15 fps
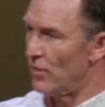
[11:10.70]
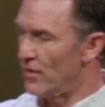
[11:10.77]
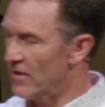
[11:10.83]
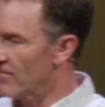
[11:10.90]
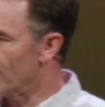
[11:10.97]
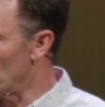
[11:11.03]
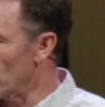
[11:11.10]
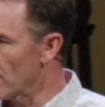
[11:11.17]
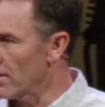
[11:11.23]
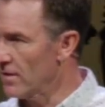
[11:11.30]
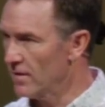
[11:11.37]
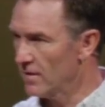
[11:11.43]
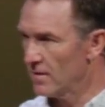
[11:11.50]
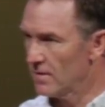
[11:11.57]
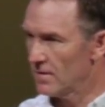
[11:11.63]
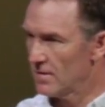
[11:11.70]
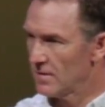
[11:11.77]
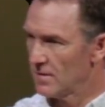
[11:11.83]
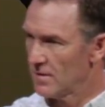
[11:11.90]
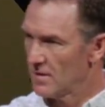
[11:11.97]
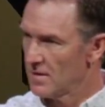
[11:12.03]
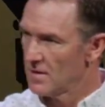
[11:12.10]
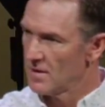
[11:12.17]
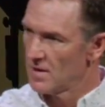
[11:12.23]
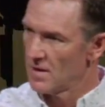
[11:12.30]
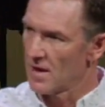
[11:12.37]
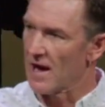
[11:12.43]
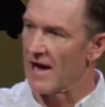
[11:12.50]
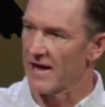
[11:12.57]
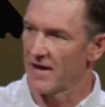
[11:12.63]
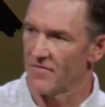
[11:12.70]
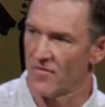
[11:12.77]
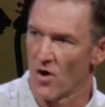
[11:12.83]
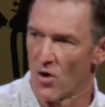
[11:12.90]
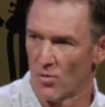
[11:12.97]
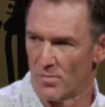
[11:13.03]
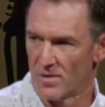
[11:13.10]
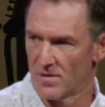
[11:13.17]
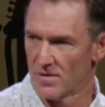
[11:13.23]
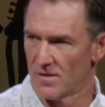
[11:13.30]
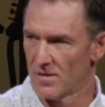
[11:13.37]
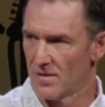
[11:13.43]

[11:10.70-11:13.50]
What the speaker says: Therefore, I have hope.